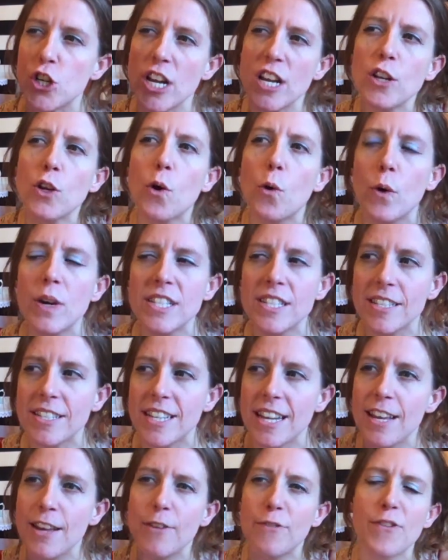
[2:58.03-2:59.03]

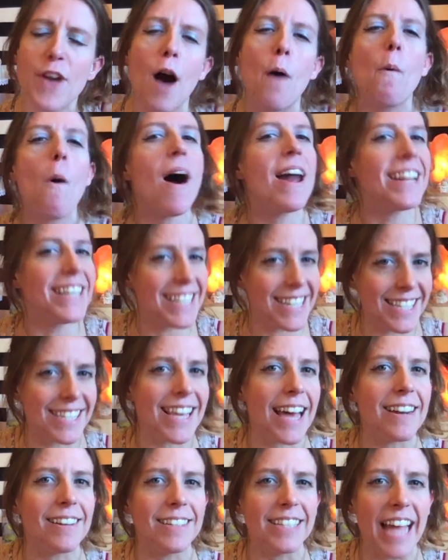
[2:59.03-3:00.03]
inquisitive, not wanting to
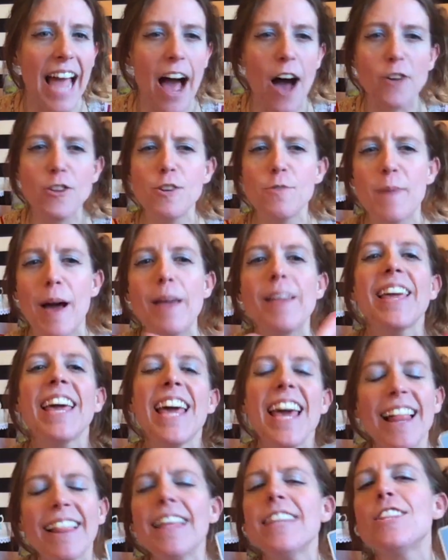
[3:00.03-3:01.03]
settle down. You might,
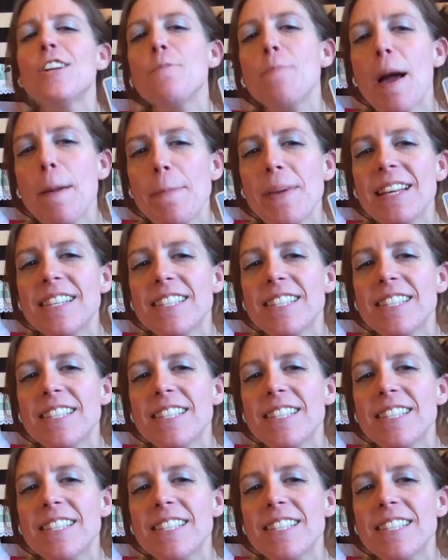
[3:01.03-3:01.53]
like there might be